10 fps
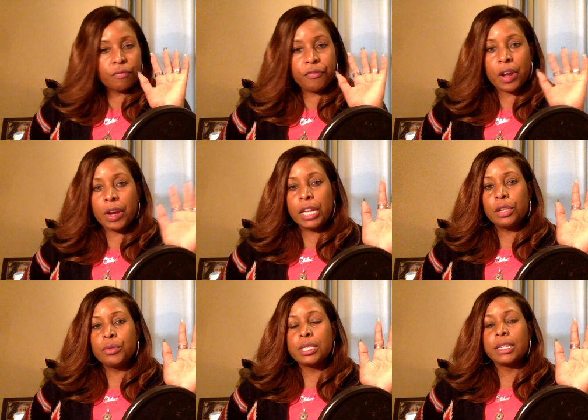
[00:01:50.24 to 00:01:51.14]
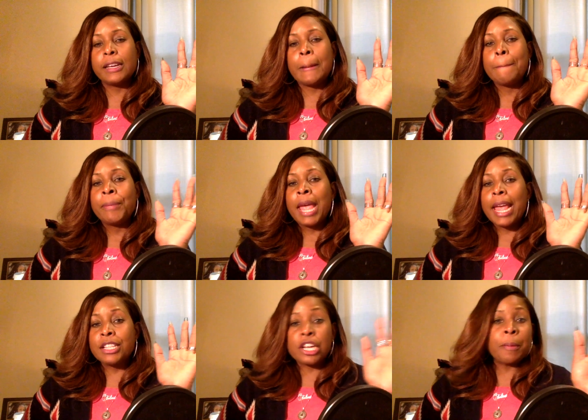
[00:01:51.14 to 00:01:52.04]
very loosely.
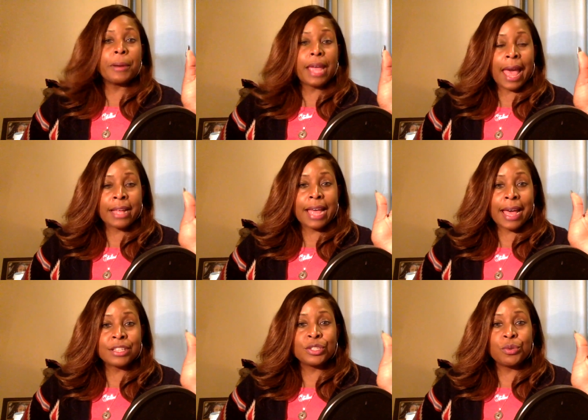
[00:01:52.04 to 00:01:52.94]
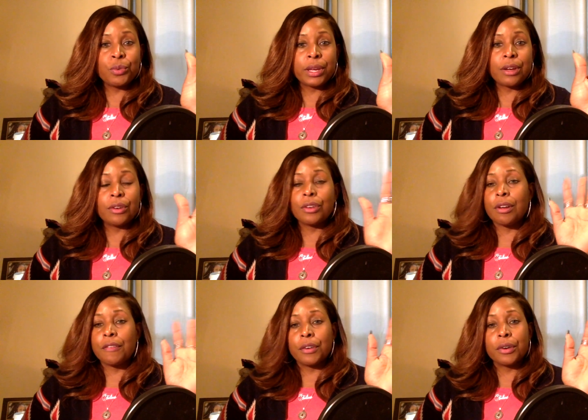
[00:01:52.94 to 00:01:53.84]
Interpret it as you will. You
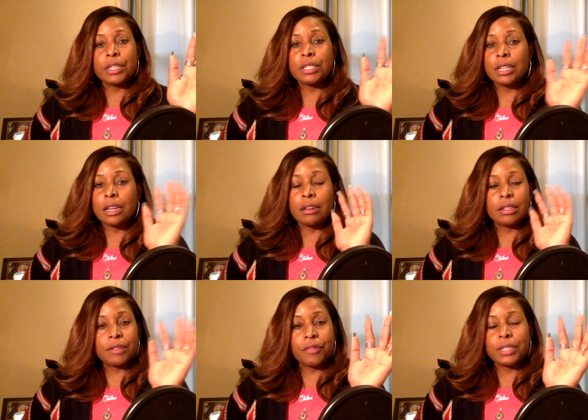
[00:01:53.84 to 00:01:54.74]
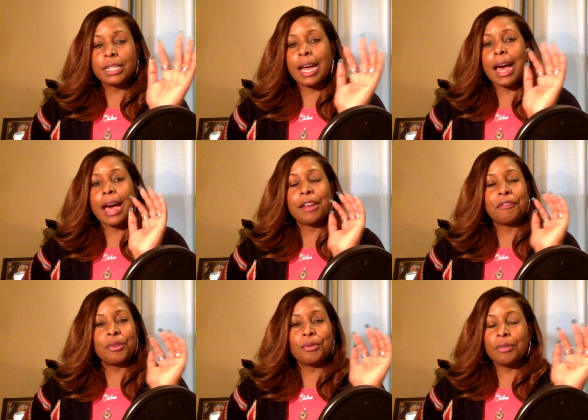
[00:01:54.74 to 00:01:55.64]
know, if you're Christian, it's the voice of God.
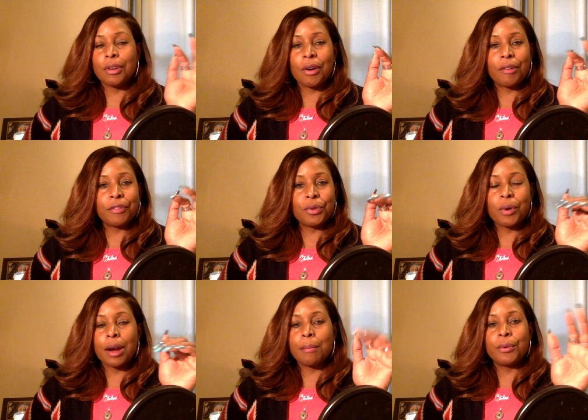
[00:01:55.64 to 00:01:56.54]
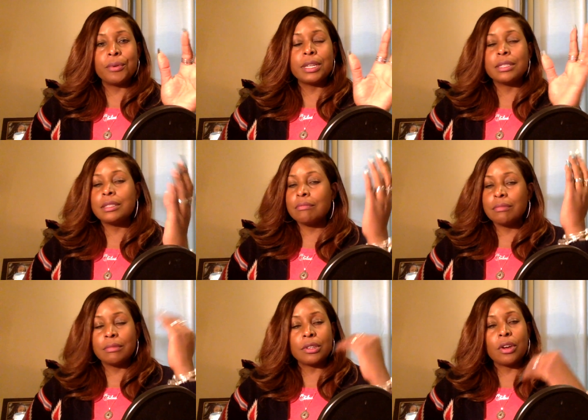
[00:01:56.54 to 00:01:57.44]
If you are Buddhist,
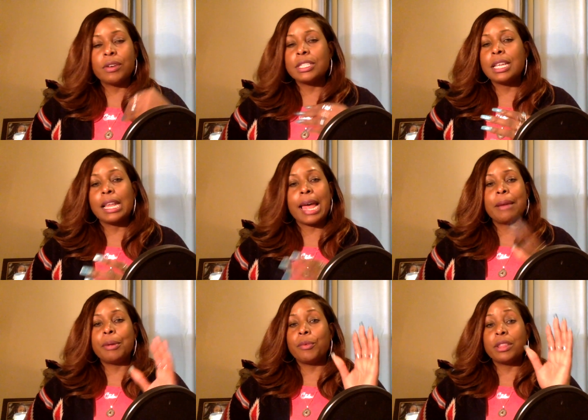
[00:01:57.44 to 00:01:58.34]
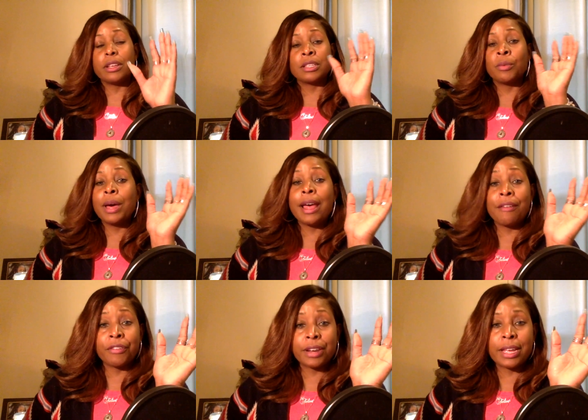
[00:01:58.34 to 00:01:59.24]
you know, it's enlightenment within yourself,
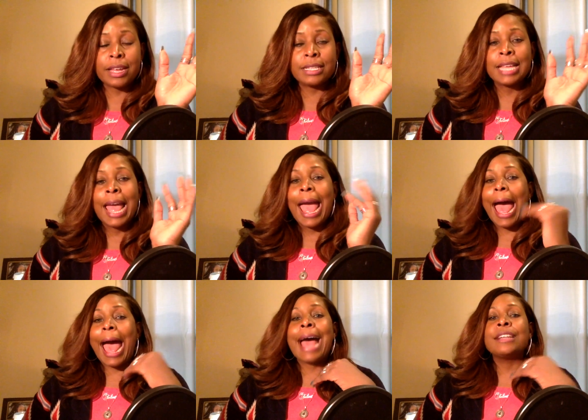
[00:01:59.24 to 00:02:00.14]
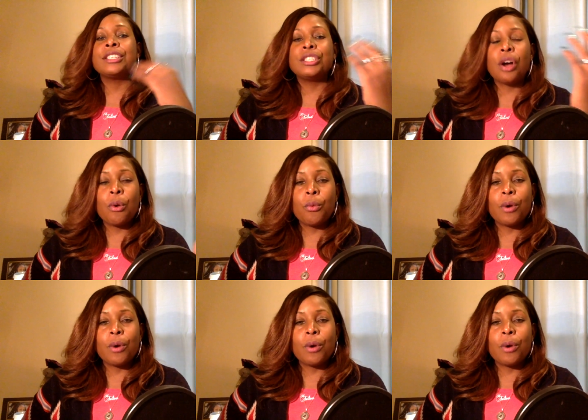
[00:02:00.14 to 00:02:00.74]
whatever it is. I just don't